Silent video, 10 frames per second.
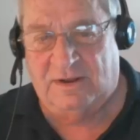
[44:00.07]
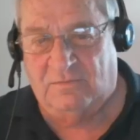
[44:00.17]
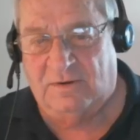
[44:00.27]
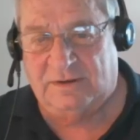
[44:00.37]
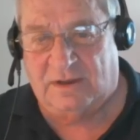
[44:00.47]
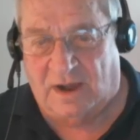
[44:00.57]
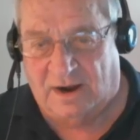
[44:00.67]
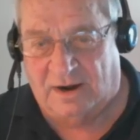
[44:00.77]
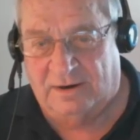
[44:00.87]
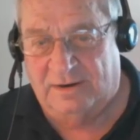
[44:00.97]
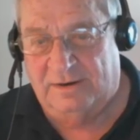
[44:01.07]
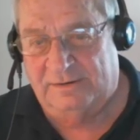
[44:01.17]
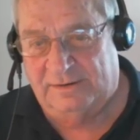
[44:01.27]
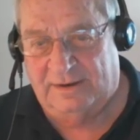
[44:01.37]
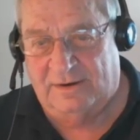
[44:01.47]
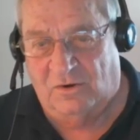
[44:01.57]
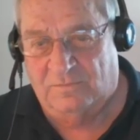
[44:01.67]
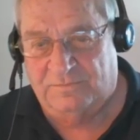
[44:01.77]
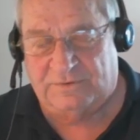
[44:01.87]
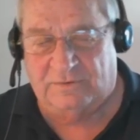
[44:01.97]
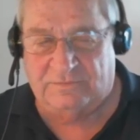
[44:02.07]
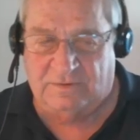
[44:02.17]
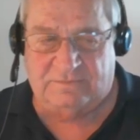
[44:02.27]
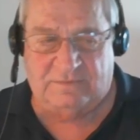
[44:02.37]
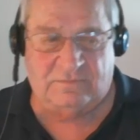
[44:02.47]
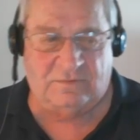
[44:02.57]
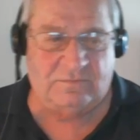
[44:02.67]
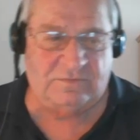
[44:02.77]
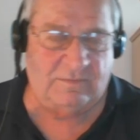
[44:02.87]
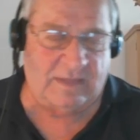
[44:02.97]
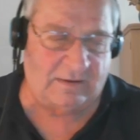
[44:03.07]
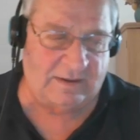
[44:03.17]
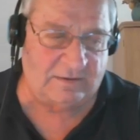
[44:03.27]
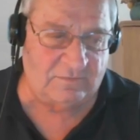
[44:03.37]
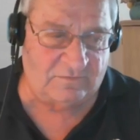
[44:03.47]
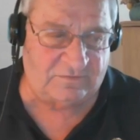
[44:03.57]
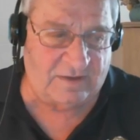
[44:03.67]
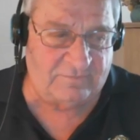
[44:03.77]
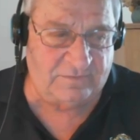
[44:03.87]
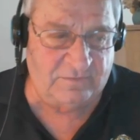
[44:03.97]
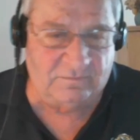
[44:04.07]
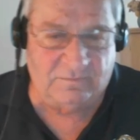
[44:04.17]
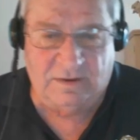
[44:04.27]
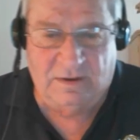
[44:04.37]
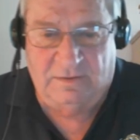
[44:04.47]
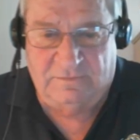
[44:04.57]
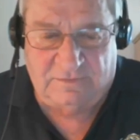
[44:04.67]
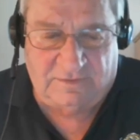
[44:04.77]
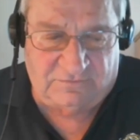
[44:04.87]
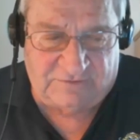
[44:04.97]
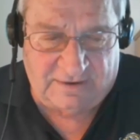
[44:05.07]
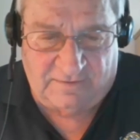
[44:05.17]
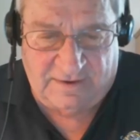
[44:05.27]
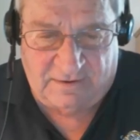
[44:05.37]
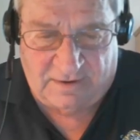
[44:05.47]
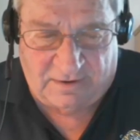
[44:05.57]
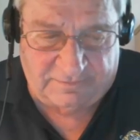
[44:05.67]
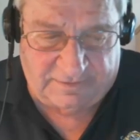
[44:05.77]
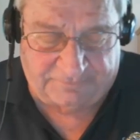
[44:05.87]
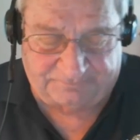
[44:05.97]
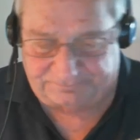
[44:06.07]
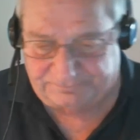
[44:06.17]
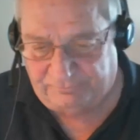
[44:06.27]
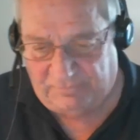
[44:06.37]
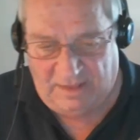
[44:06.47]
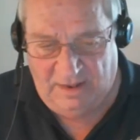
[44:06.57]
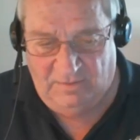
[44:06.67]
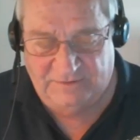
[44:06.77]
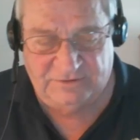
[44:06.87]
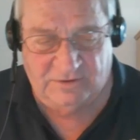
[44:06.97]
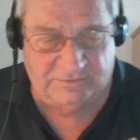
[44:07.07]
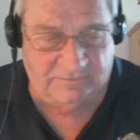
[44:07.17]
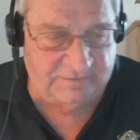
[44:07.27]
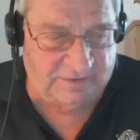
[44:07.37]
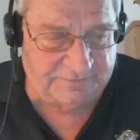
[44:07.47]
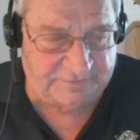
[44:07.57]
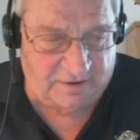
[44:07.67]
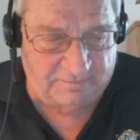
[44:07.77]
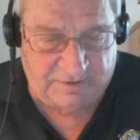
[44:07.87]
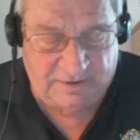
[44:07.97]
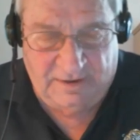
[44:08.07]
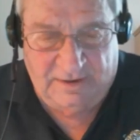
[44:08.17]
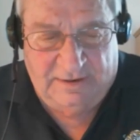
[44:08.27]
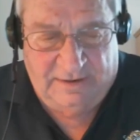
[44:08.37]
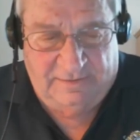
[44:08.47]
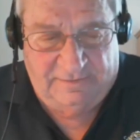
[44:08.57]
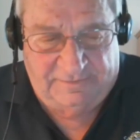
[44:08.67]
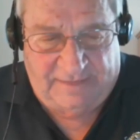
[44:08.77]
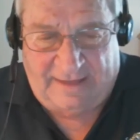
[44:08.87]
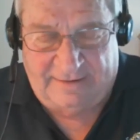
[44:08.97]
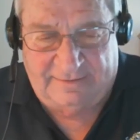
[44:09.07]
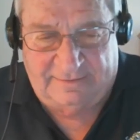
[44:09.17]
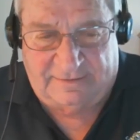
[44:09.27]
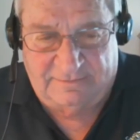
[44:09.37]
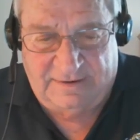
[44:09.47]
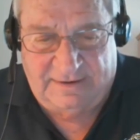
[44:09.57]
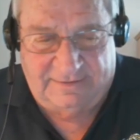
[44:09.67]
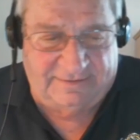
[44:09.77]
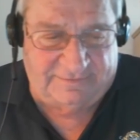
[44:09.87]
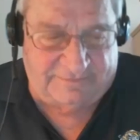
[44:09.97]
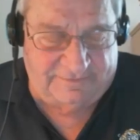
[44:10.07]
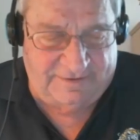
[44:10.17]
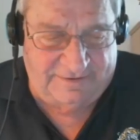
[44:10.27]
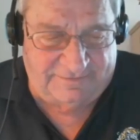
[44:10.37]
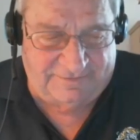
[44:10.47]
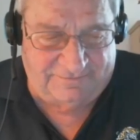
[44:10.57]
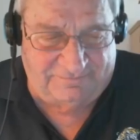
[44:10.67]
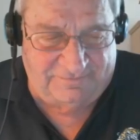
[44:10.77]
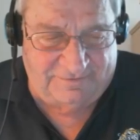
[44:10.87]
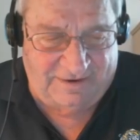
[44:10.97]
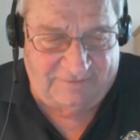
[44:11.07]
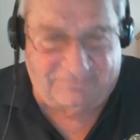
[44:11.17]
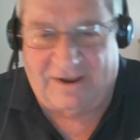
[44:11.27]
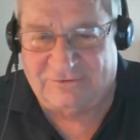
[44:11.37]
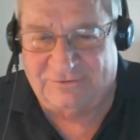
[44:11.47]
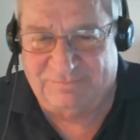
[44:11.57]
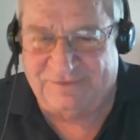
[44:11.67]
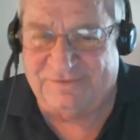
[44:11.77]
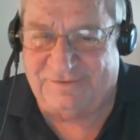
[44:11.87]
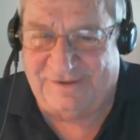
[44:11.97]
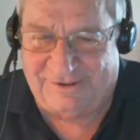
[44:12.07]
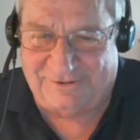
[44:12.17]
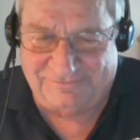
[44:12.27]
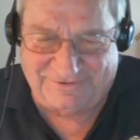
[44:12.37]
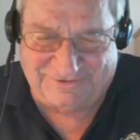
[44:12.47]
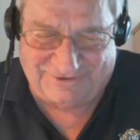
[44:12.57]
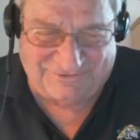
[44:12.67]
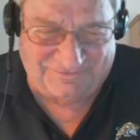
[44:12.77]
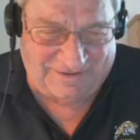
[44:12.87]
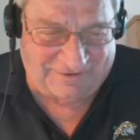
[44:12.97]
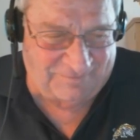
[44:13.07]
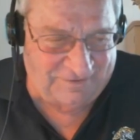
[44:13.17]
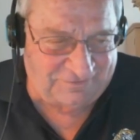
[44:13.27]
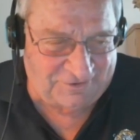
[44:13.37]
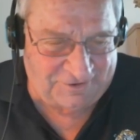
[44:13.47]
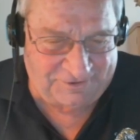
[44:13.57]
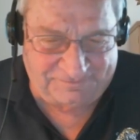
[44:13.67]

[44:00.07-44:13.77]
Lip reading: to rent a car to get home. So I'll get to her this afternoon. She's going to send a letter out, and I'll let you know what the results are. But that, to me, is a fractured business tale. So that's my story.